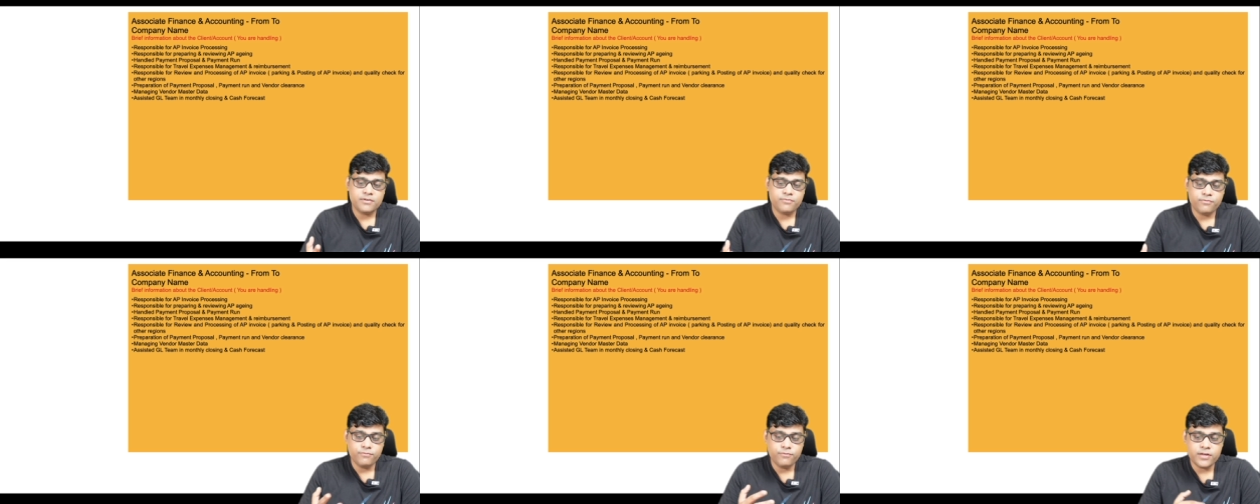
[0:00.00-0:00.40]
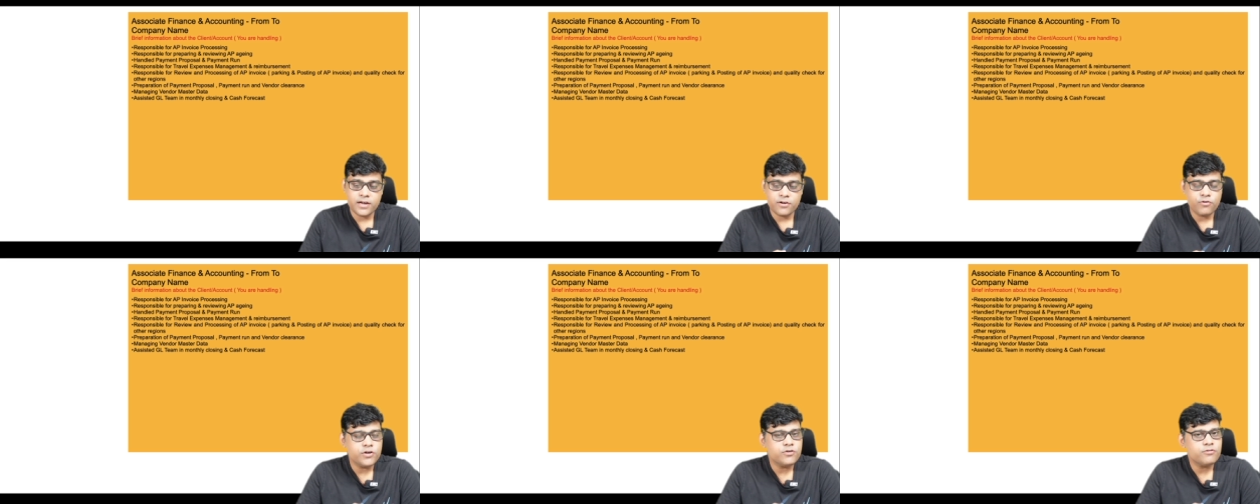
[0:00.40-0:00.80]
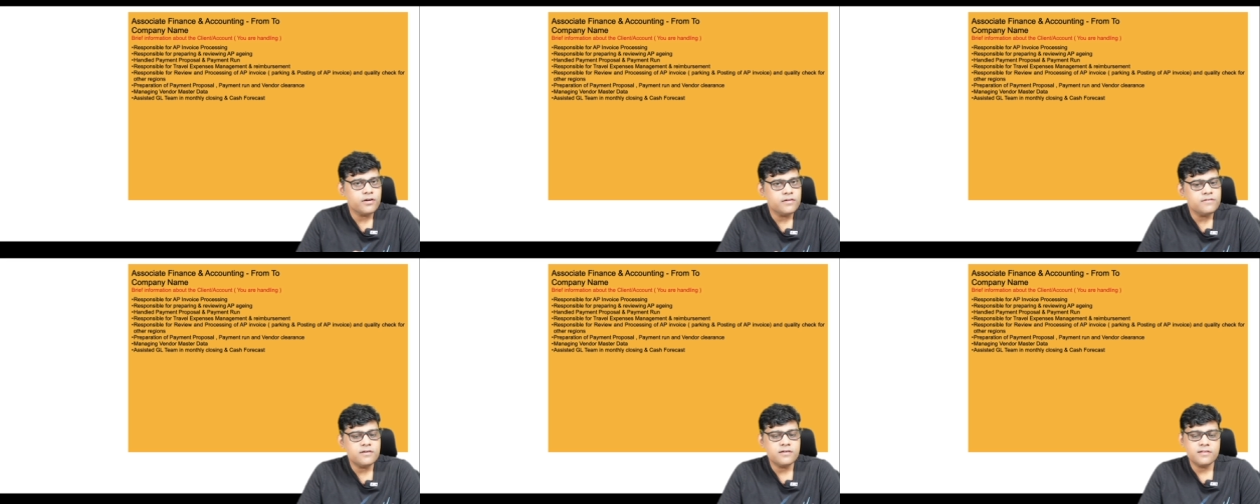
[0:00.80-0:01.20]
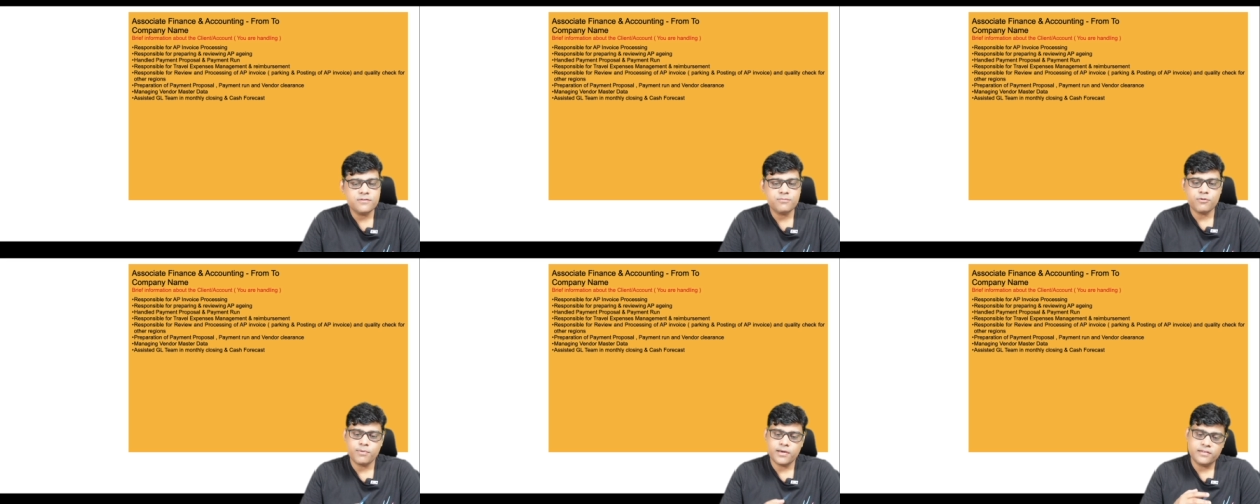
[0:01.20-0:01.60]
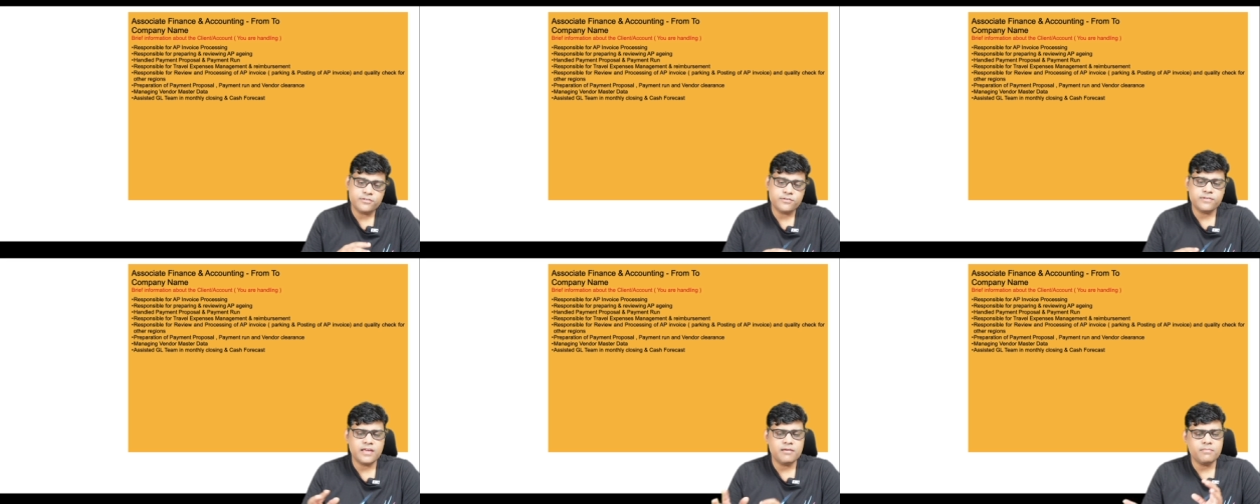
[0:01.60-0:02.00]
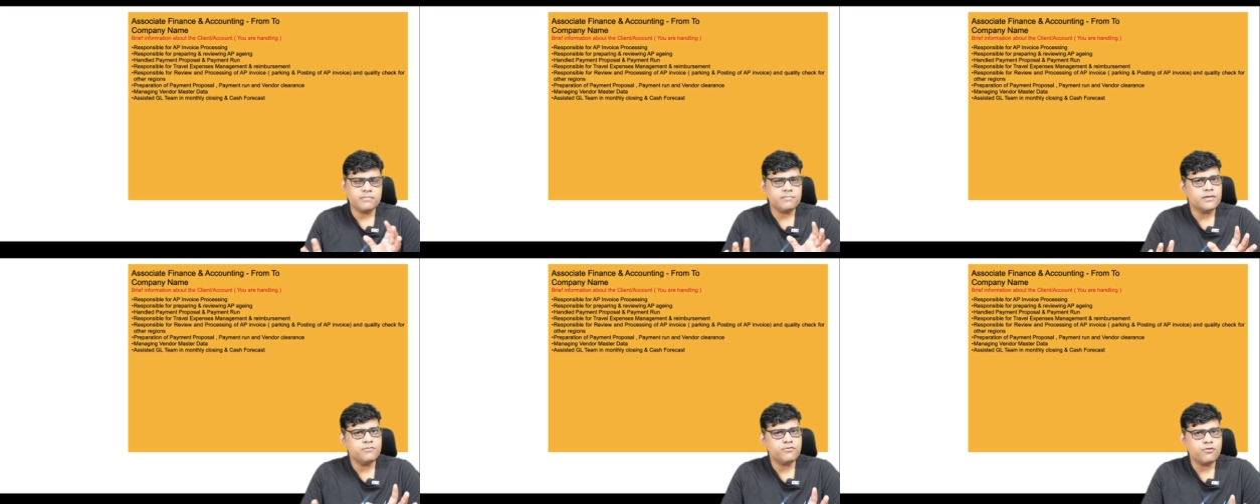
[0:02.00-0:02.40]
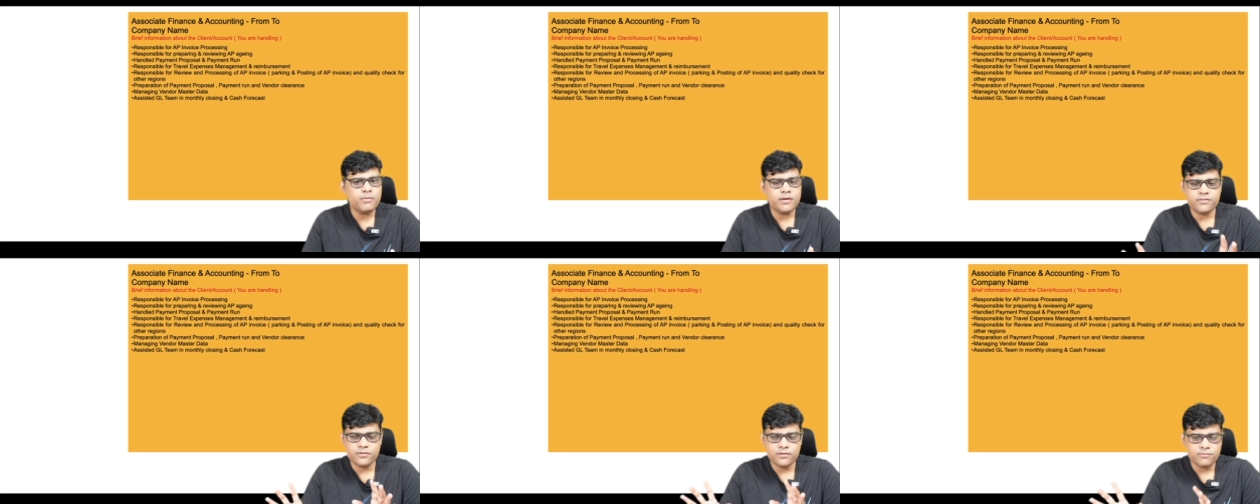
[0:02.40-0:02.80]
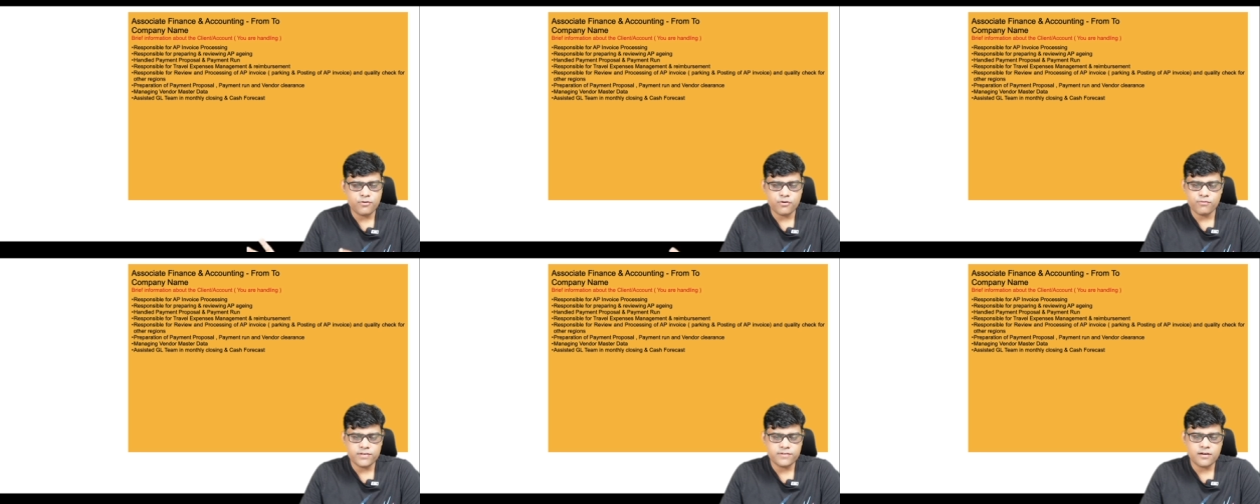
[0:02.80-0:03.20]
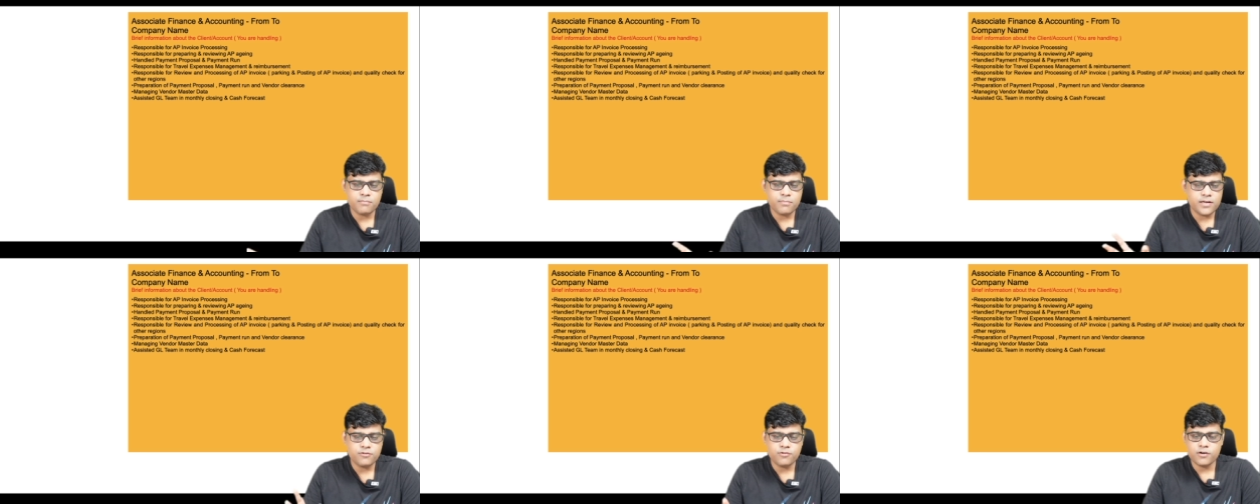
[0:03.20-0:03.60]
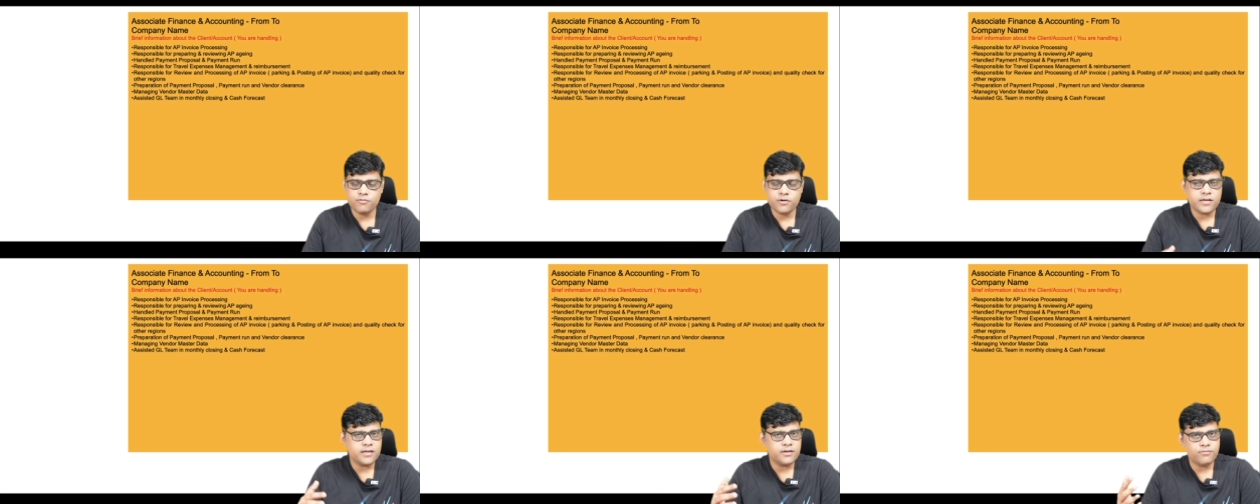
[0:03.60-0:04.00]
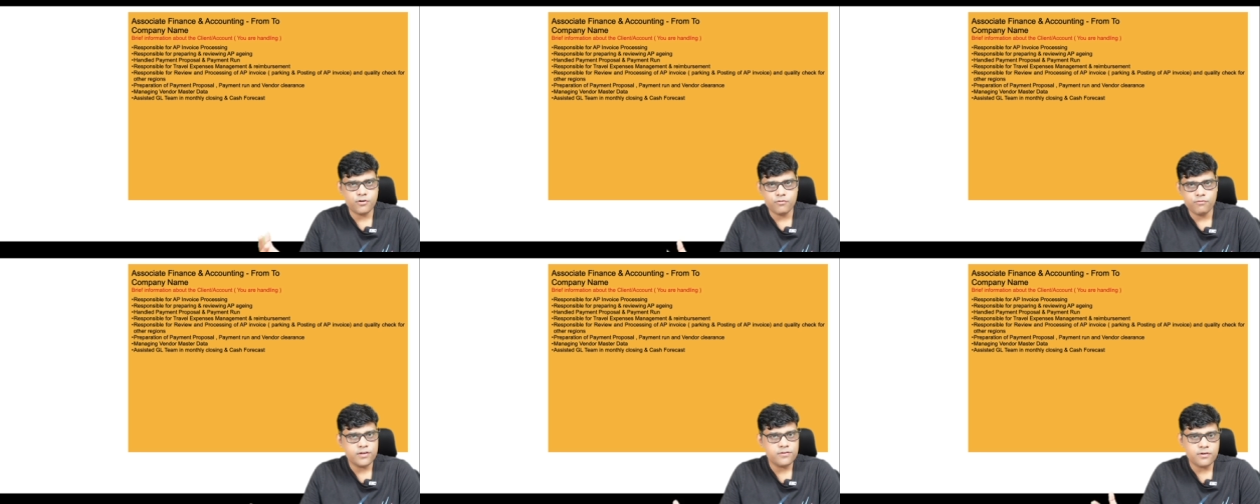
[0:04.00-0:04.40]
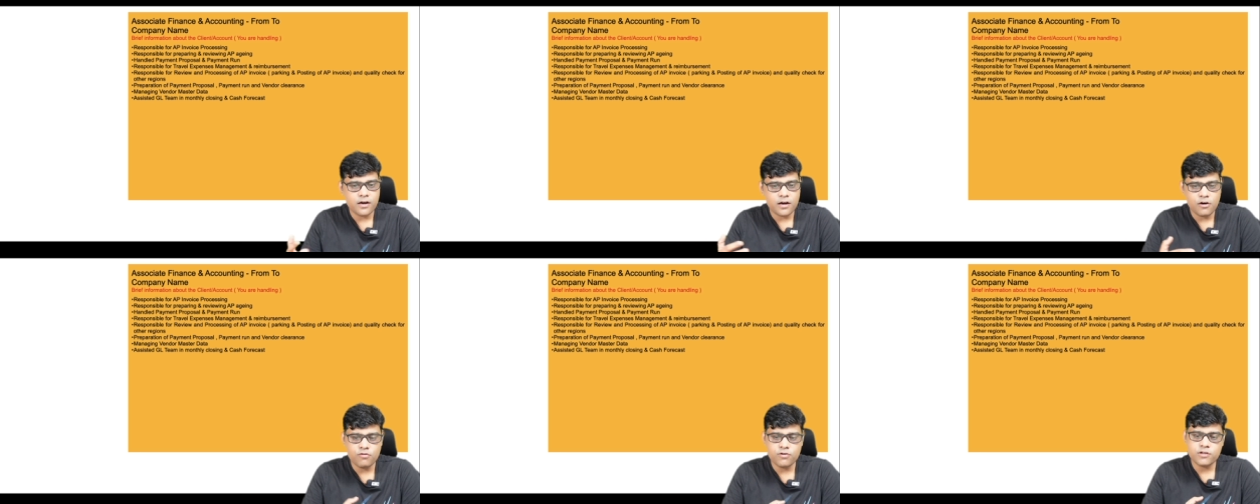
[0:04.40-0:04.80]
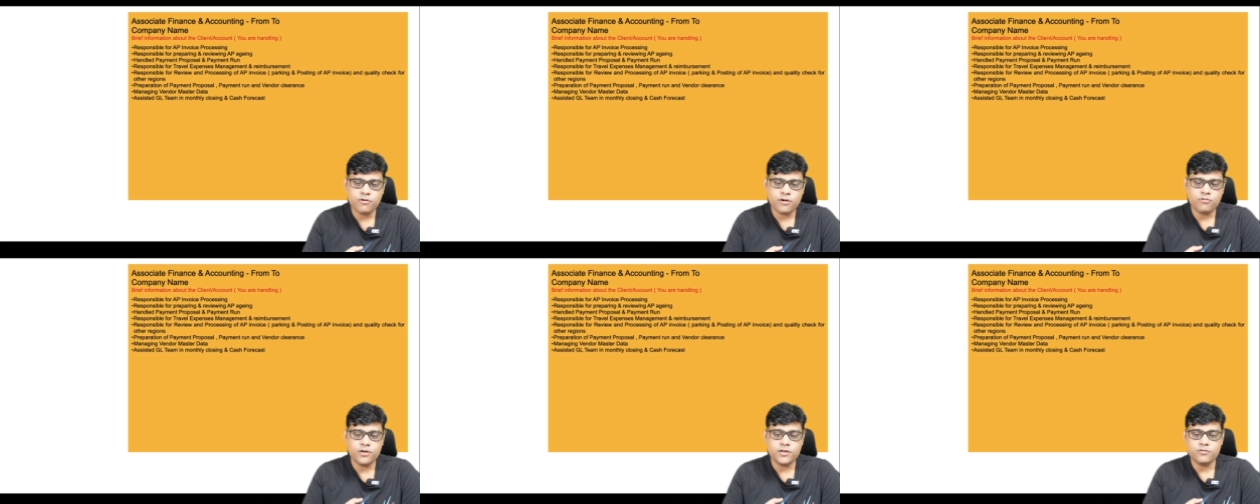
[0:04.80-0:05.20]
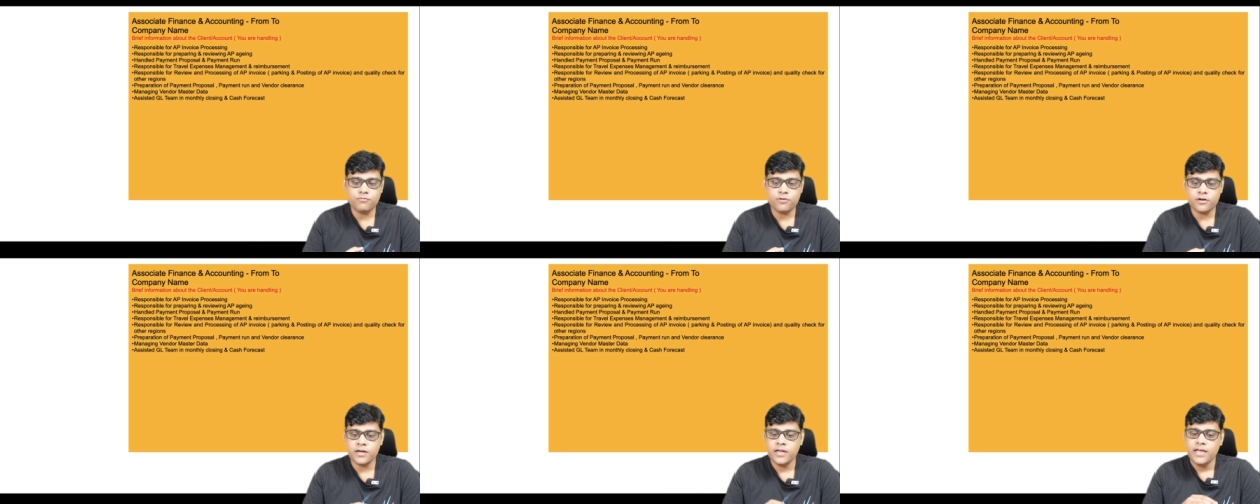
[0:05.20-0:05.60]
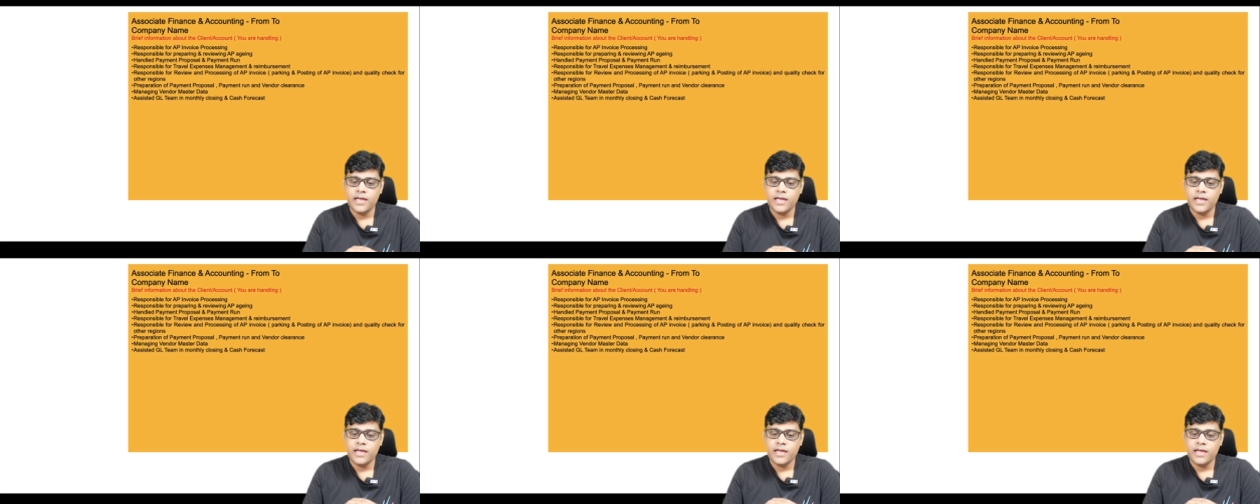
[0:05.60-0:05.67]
if we are going to consider this profile, so same informations for which company you are working, for which account you are going to work